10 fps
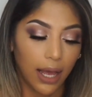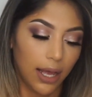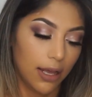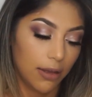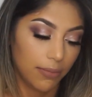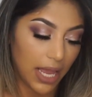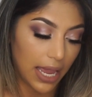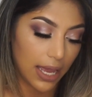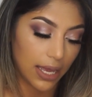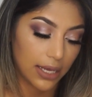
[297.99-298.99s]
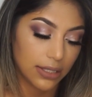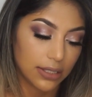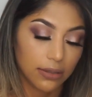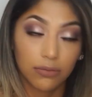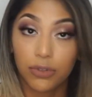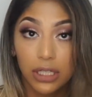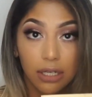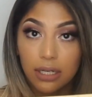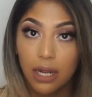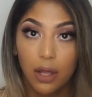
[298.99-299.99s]
And really
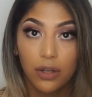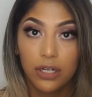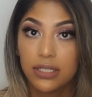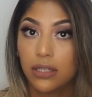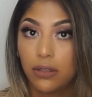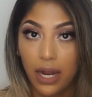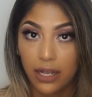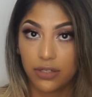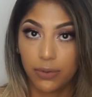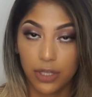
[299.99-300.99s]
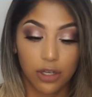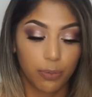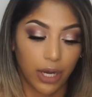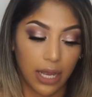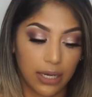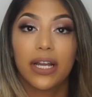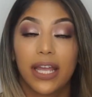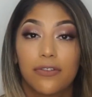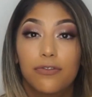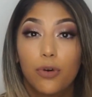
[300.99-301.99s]
good colors. Lorac is a really good brand.
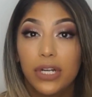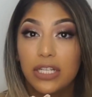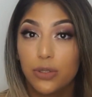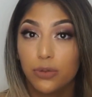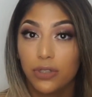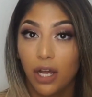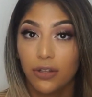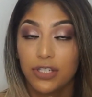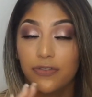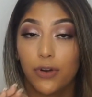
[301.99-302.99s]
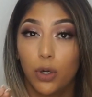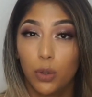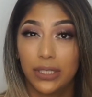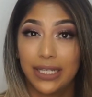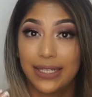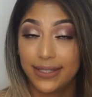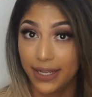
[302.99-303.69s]
Again, $42 for only